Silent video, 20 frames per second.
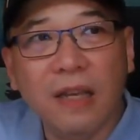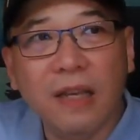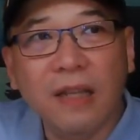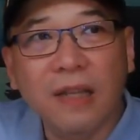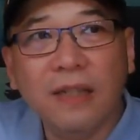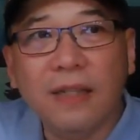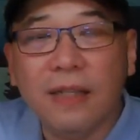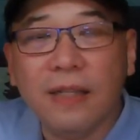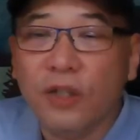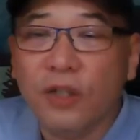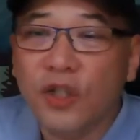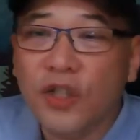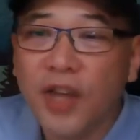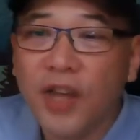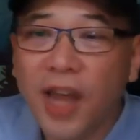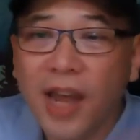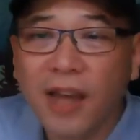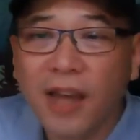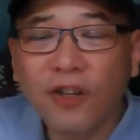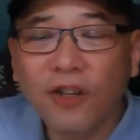It's a
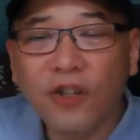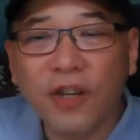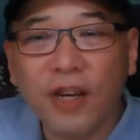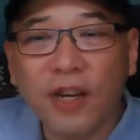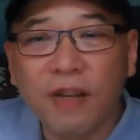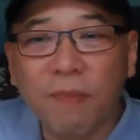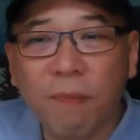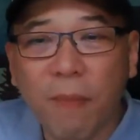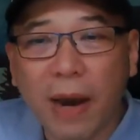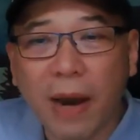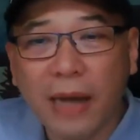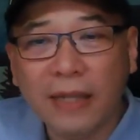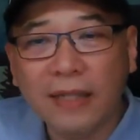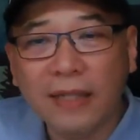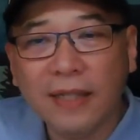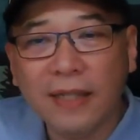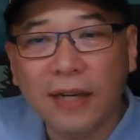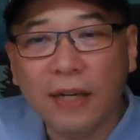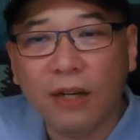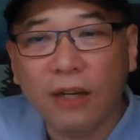change in
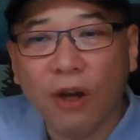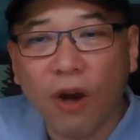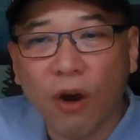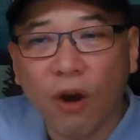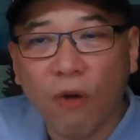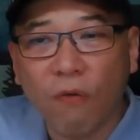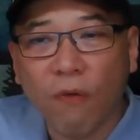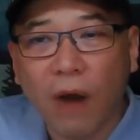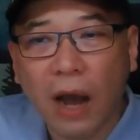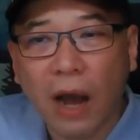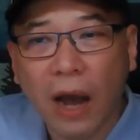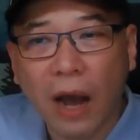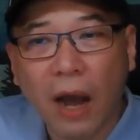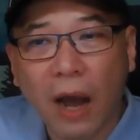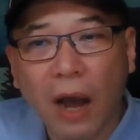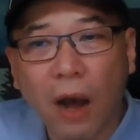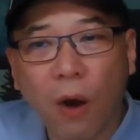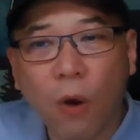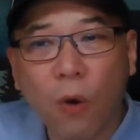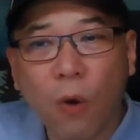mindset of
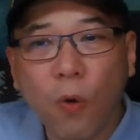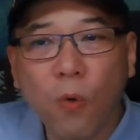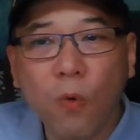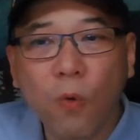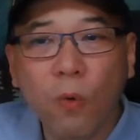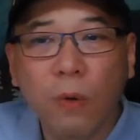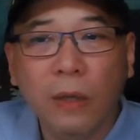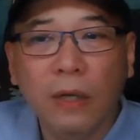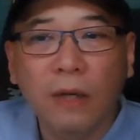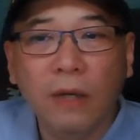how